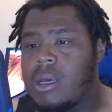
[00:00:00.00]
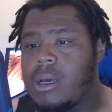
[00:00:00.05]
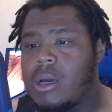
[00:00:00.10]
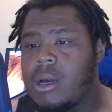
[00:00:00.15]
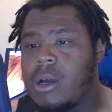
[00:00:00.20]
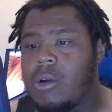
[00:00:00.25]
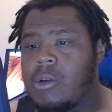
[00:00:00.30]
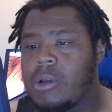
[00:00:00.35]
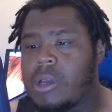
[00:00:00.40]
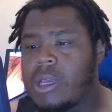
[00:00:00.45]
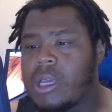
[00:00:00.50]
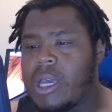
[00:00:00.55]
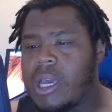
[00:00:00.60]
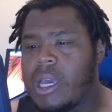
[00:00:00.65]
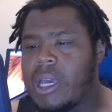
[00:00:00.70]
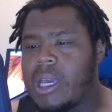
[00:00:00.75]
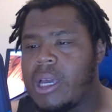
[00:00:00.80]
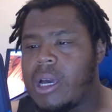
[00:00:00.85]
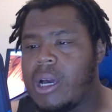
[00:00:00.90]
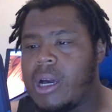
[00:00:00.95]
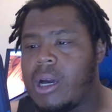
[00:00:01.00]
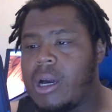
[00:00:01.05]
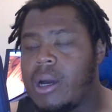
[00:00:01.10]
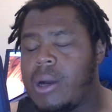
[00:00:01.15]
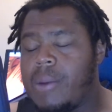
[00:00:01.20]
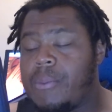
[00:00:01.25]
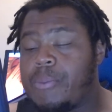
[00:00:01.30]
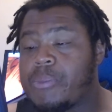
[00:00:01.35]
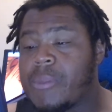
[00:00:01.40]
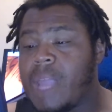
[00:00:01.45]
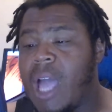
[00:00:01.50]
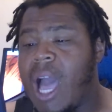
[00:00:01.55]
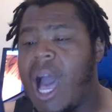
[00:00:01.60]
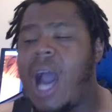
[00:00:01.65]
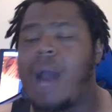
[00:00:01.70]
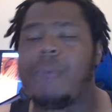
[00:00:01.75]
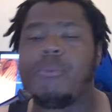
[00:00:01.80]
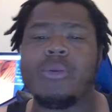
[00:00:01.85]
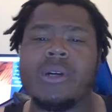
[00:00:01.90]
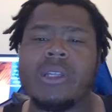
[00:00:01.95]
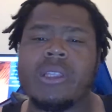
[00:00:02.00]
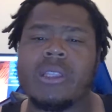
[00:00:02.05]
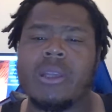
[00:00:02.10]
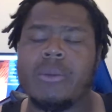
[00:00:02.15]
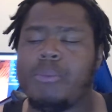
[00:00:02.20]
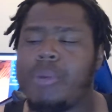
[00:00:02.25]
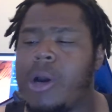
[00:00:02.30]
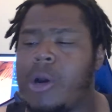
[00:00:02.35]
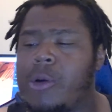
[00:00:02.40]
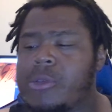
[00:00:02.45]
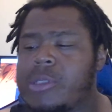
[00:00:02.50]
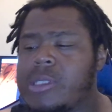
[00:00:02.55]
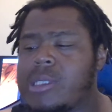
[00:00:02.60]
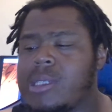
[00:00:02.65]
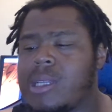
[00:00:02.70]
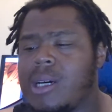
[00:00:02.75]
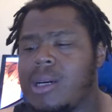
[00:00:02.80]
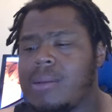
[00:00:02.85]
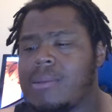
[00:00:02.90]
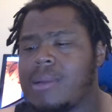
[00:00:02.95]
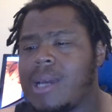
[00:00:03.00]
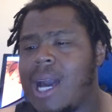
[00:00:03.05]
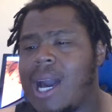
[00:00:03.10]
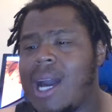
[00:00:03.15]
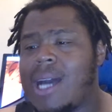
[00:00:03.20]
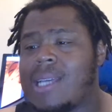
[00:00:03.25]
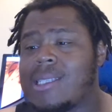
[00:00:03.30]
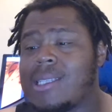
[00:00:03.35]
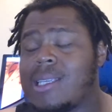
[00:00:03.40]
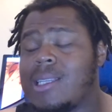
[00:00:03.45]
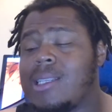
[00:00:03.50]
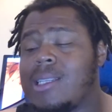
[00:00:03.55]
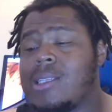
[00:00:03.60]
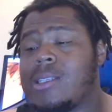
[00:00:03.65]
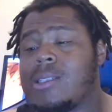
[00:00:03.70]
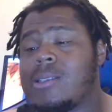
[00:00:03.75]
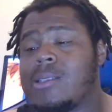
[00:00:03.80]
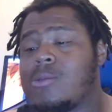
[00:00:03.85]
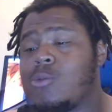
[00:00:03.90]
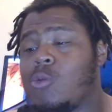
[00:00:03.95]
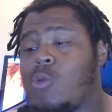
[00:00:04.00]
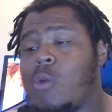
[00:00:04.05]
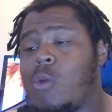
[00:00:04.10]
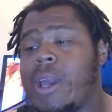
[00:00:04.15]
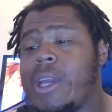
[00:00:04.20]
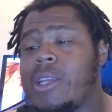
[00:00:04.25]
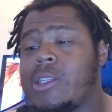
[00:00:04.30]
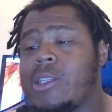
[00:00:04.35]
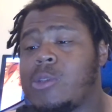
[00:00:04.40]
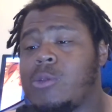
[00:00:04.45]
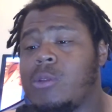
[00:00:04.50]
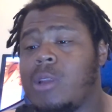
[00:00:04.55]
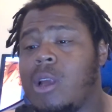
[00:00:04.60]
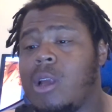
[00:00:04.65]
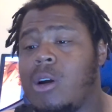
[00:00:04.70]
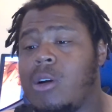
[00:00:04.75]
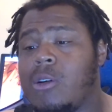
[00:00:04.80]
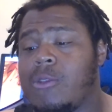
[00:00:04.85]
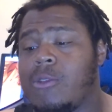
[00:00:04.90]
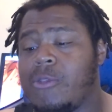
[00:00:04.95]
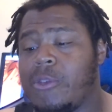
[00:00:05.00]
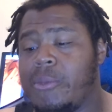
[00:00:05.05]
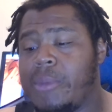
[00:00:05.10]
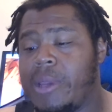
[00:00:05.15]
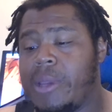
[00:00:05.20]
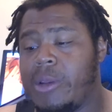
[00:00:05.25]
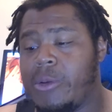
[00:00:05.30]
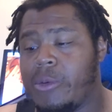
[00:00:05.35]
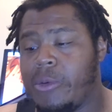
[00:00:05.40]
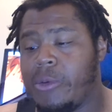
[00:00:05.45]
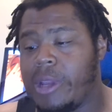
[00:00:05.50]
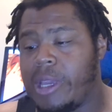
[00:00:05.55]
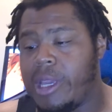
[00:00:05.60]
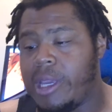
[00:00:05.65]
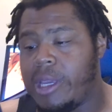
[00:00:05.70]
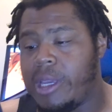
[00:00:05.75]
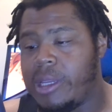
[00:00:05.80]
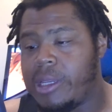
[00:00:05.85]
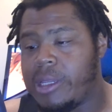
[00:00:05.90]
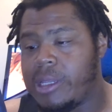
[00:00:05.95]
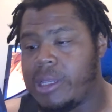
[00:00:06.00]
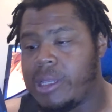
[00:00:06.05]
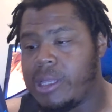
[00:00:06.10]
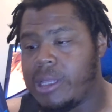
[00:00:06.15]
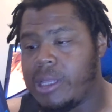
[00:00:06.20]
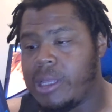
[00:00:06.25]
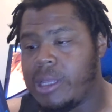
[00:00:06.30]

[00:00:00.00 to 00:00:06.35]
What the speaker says: Okay, I put the post up, guys. It is way too long for me to read.